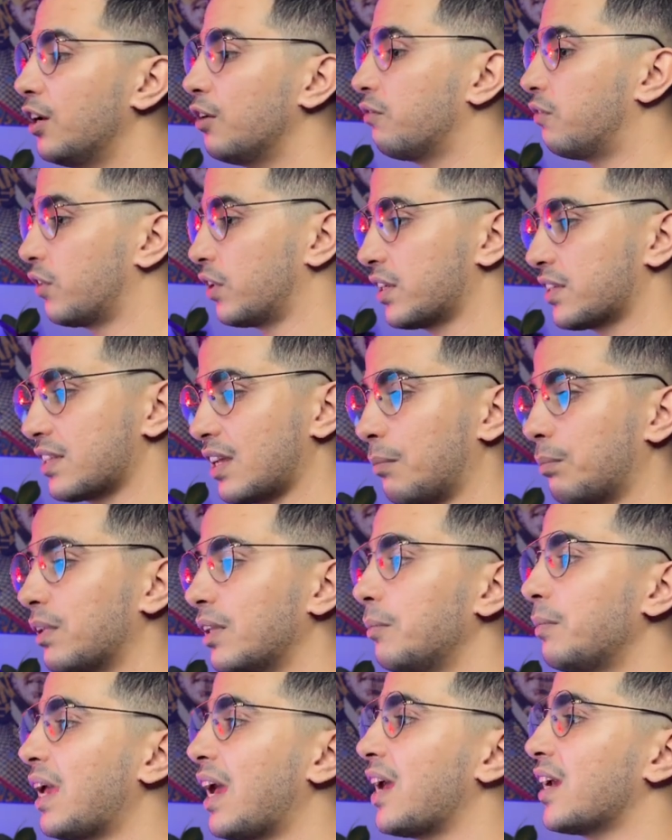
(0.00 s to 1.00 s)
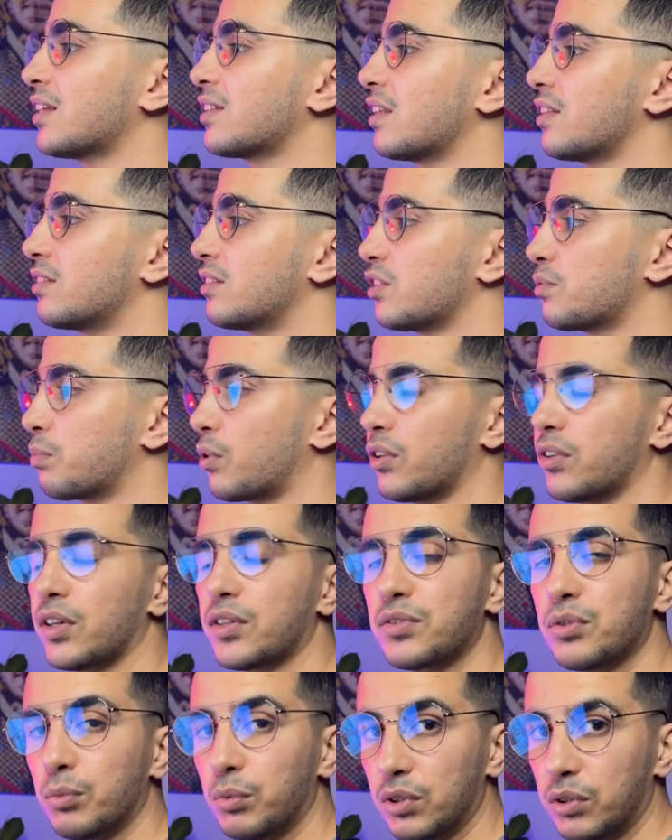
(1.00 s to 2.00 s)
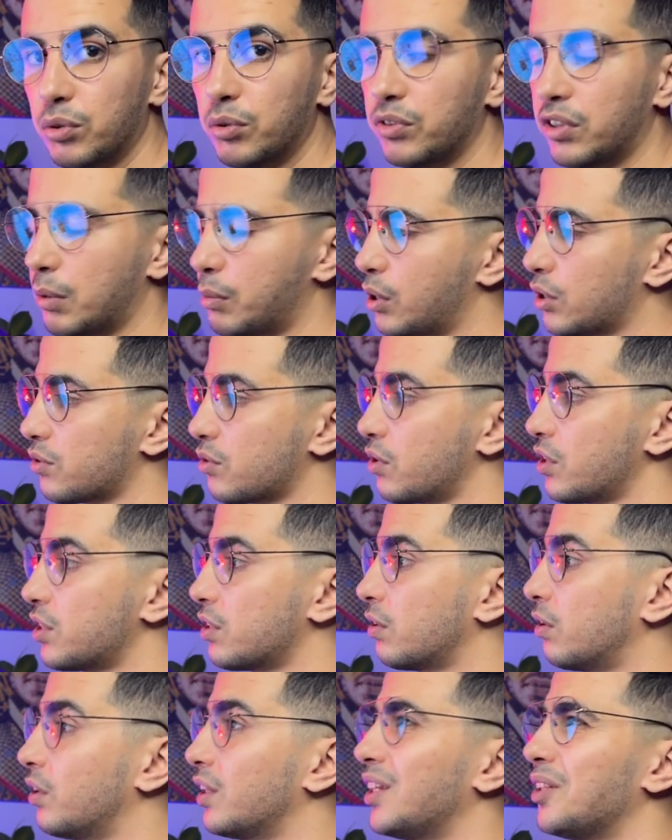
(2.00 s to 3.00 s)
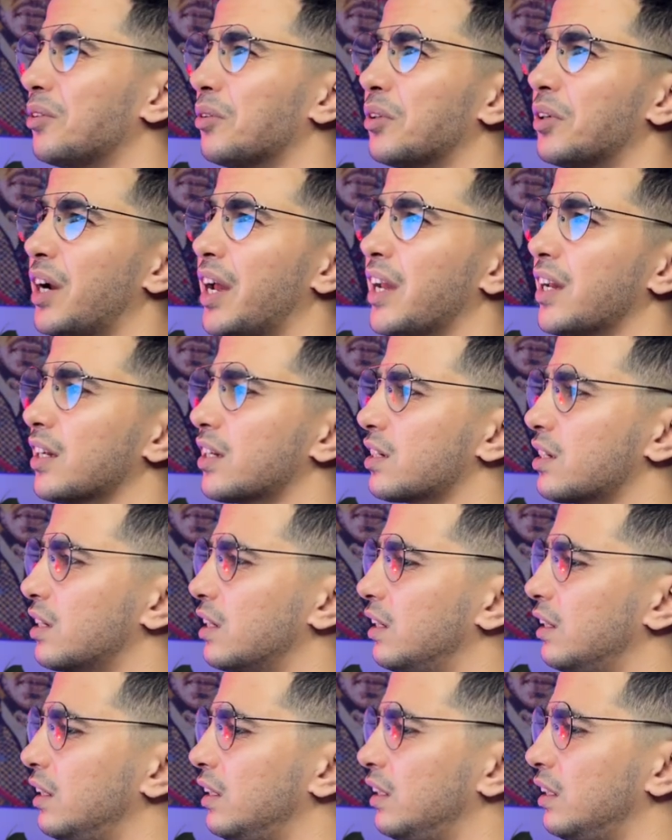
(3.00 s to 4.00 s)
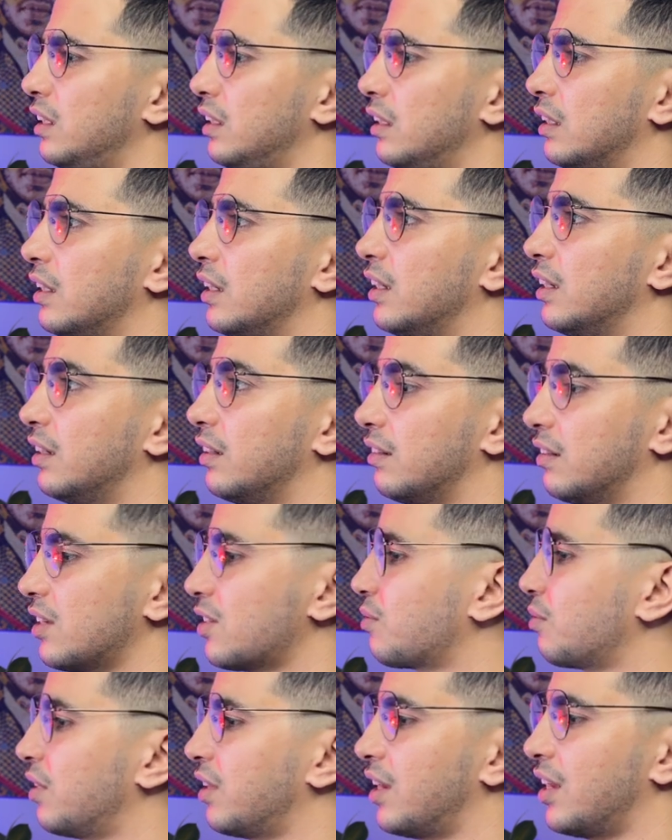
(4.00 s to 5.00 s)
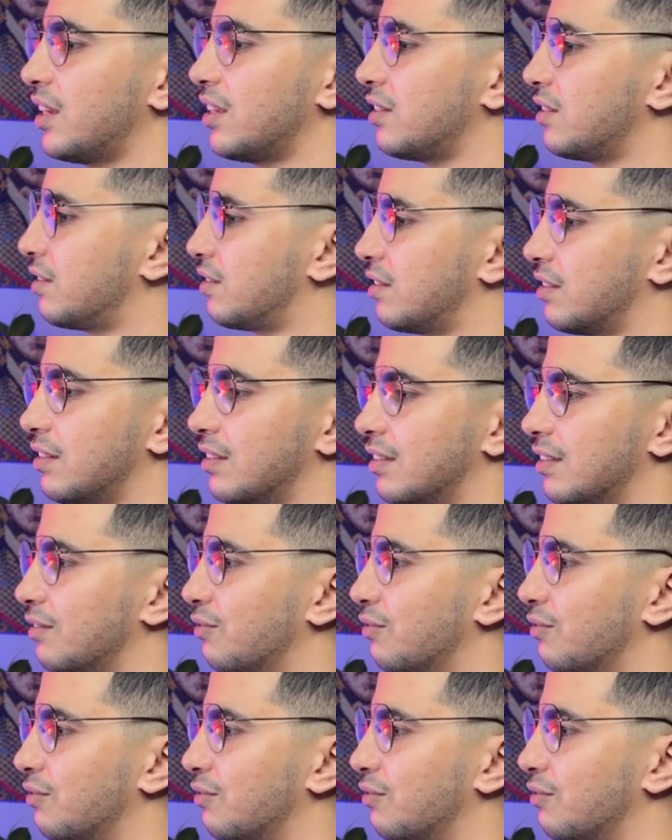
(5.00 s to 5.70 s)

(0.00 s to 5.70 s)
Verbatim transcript: For example, let me access this product so we'll do demonstration on it or actually this one has